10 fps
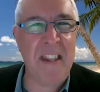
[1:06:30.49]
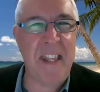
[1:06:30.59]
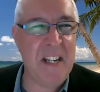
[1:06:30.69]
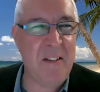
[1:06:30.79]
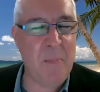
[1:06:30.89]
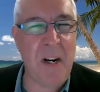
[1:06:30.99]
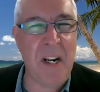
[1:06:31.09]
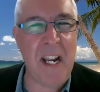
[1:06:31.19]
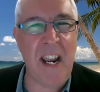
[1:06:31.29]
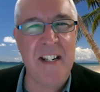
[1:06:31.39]
Thanks, everybody,
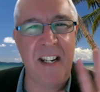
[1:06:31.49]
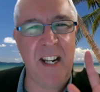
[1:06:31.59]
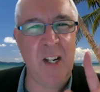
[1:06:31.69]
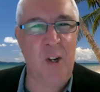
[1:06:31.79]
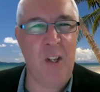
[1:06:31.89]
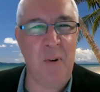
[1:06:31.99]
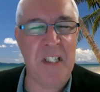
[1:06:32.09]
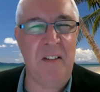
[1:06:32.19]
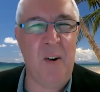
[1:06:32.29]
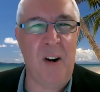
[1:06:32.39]
and enjoy the
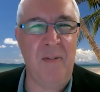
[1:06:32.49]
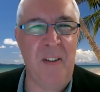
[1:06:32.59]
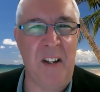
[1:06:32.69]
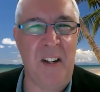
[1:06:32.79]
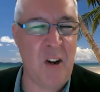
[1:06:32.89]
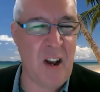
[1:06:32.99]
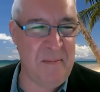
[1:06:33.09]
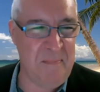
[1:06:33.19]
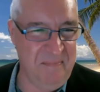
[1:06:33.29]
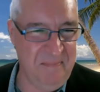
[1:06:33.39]
rest of your evening. Good
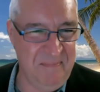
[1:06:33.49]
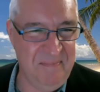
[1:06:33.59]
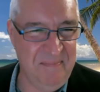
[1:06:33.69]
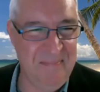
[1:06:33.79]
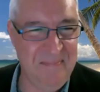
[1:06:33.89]
night.